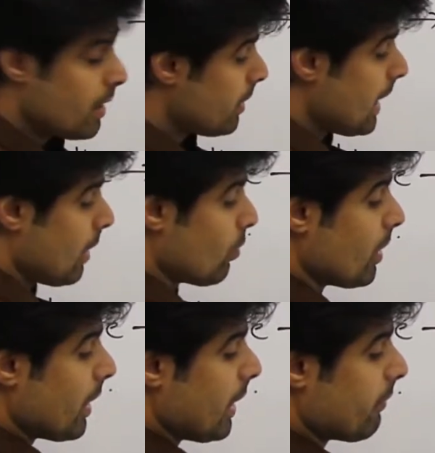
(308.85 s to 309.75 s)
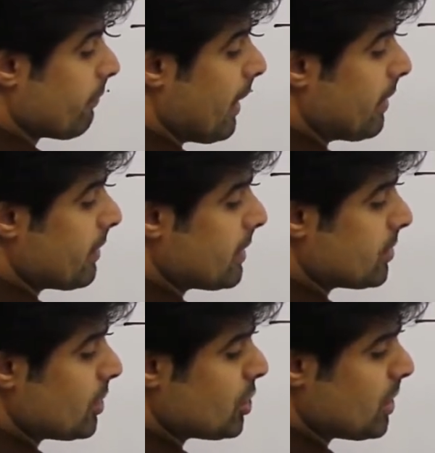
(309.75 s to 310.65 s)
Now if
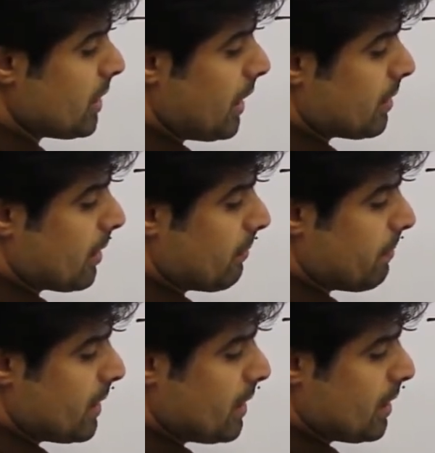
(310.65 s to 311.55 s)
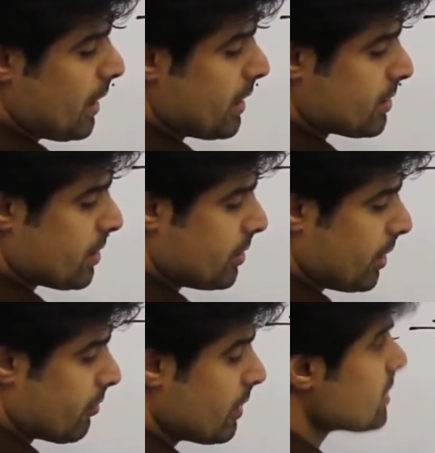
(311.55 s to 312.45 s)
ionization enthalpy is
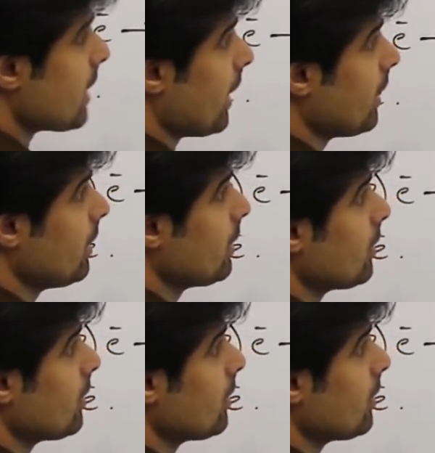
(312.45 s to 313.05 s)
decreasing,